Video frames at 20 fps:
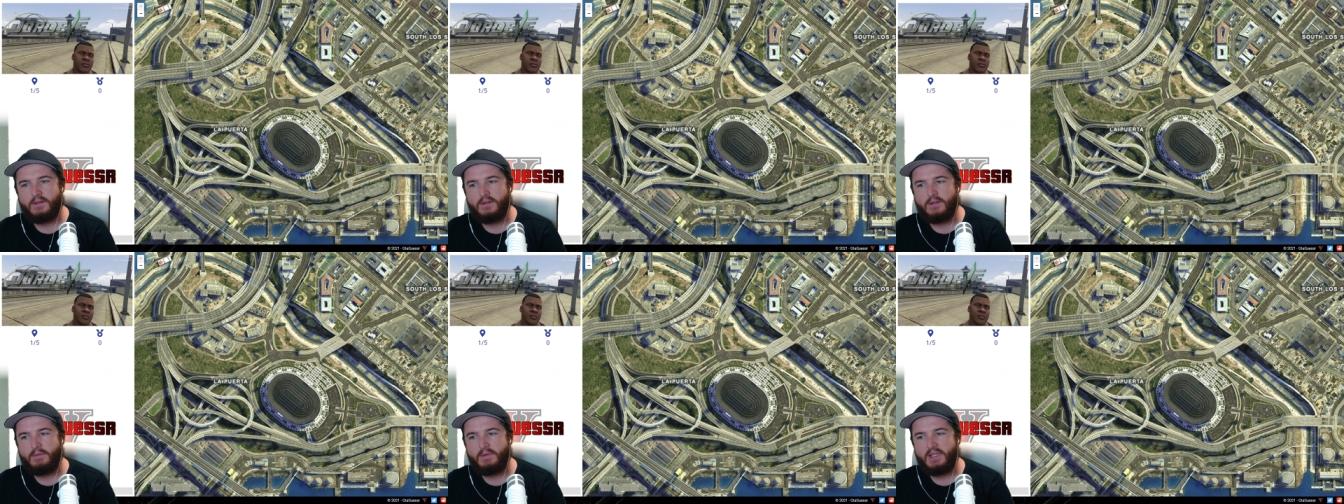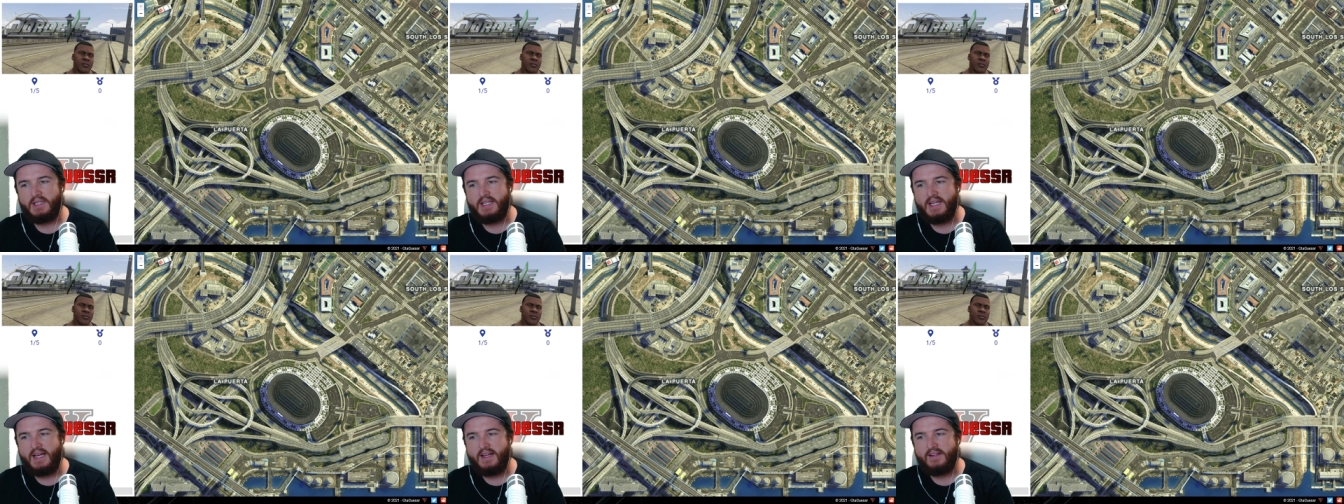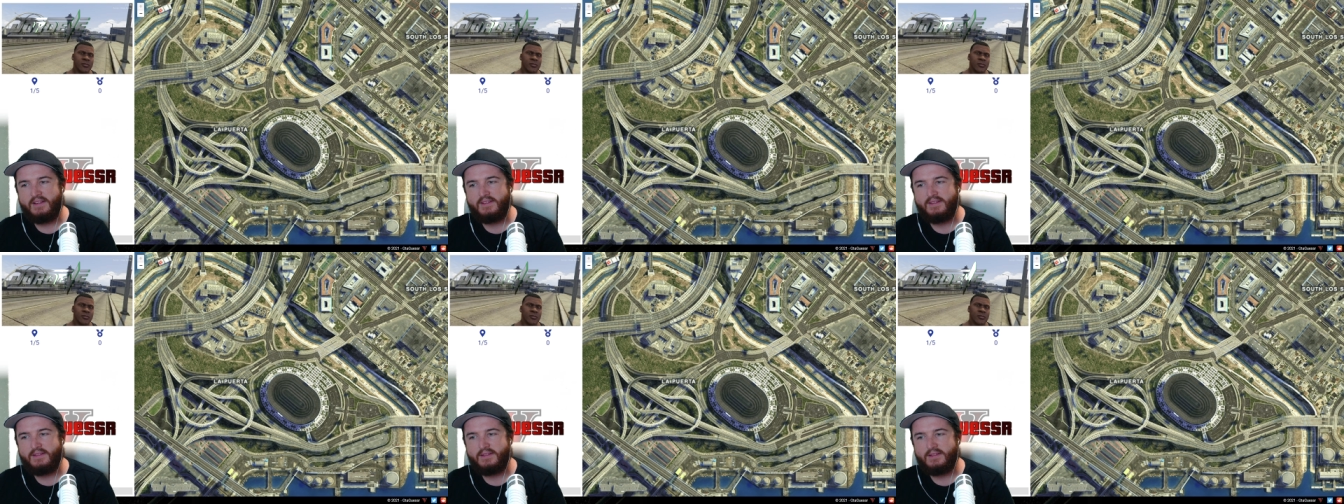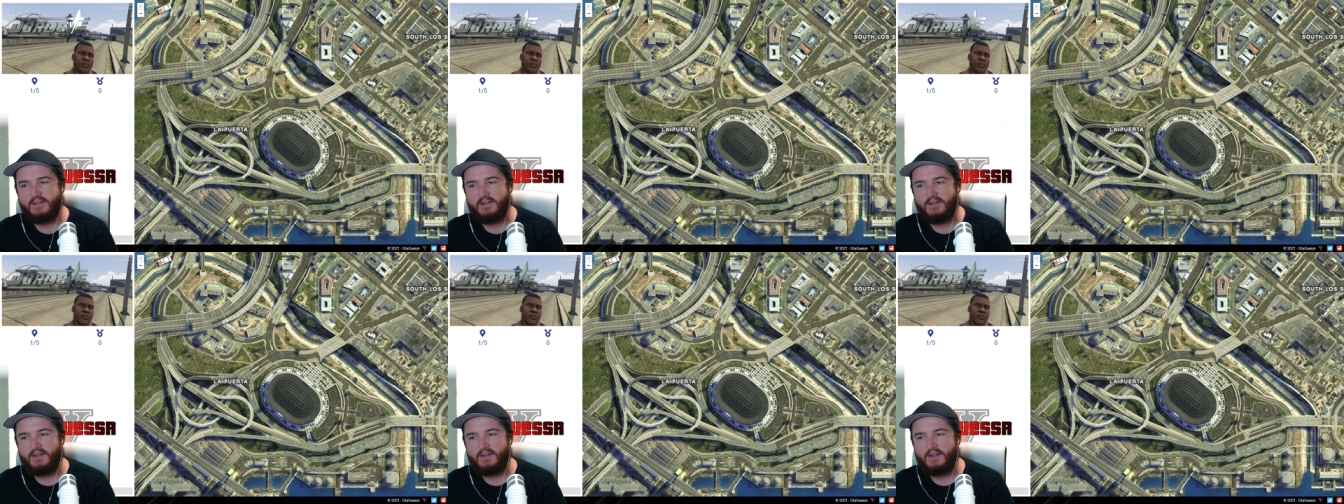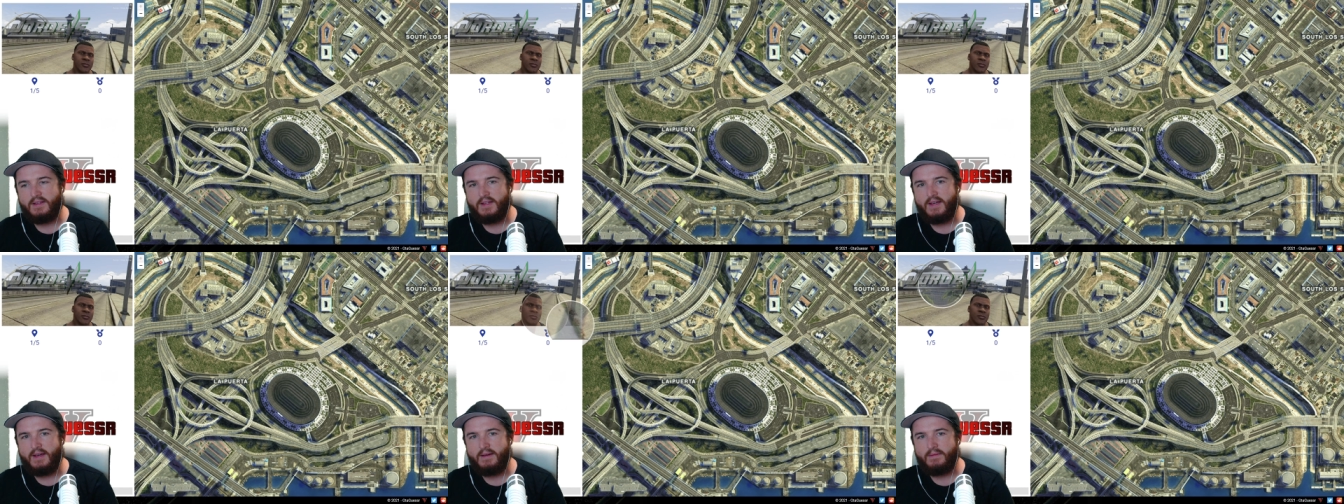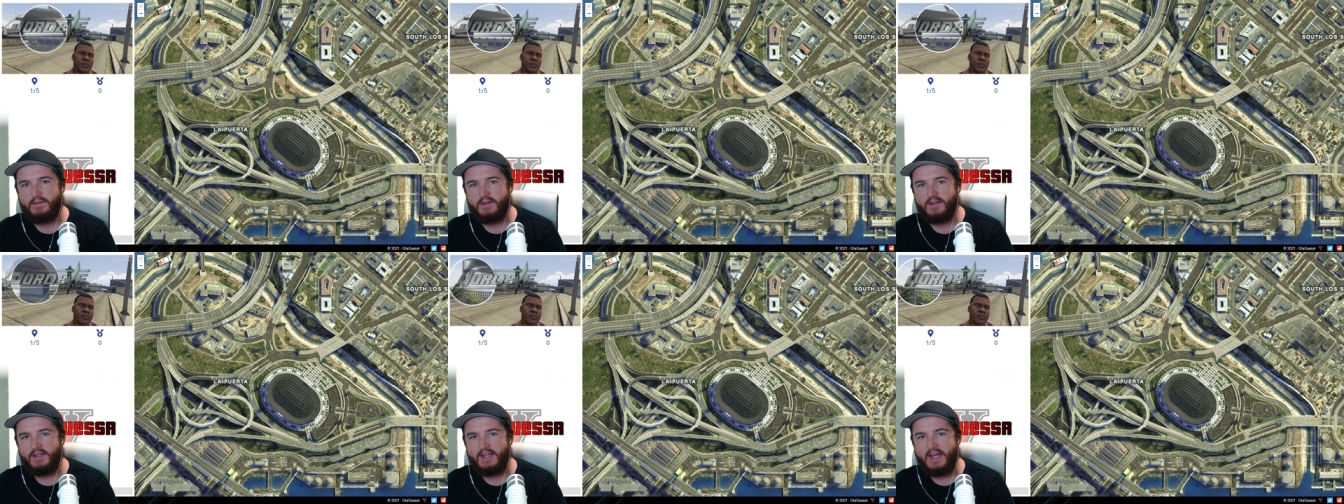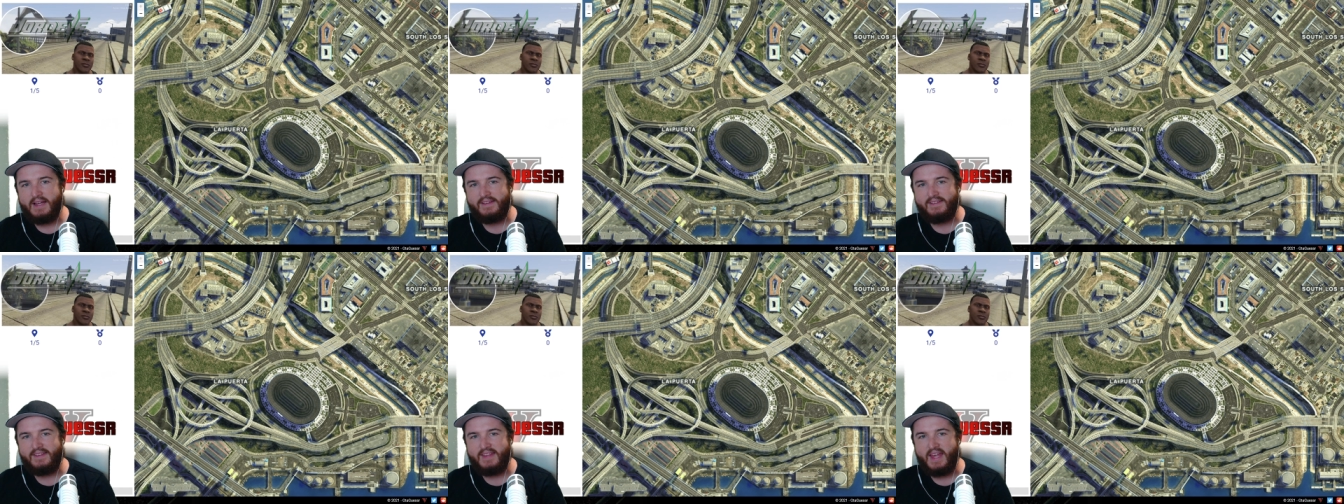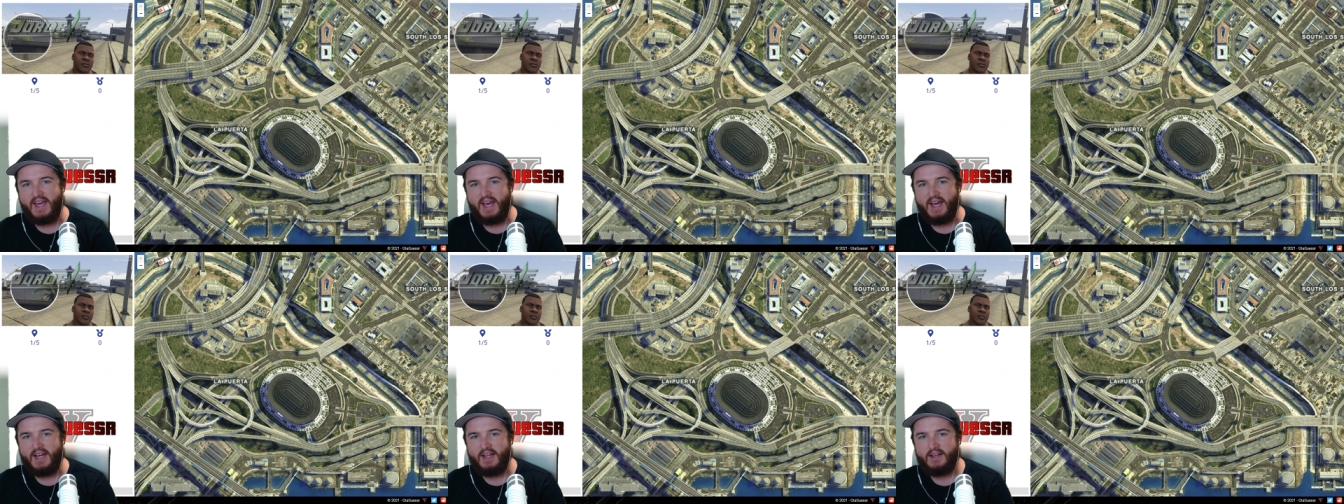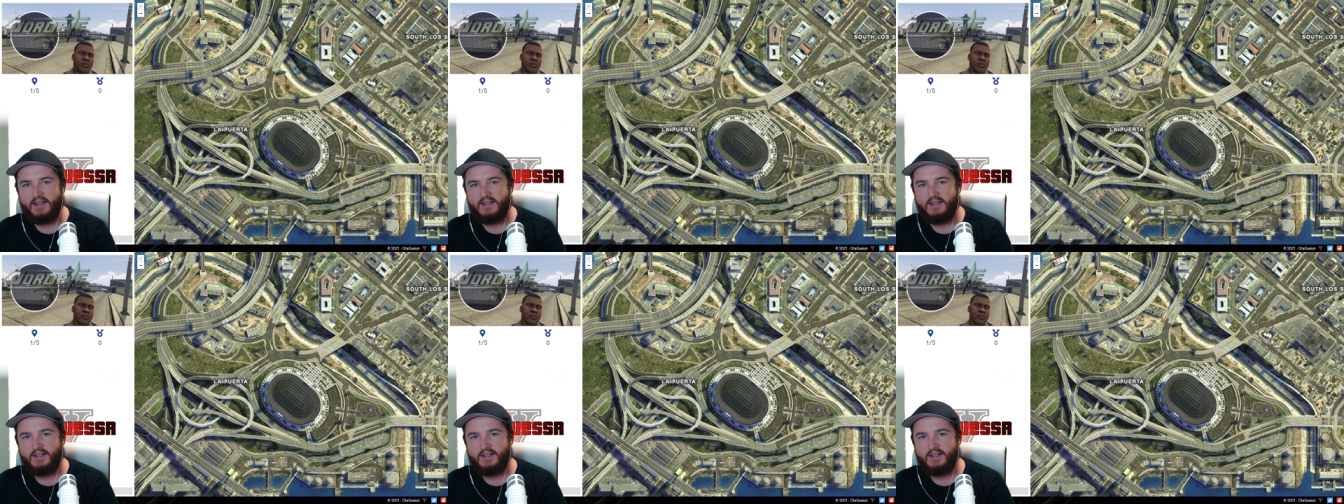mean, that's that that's that.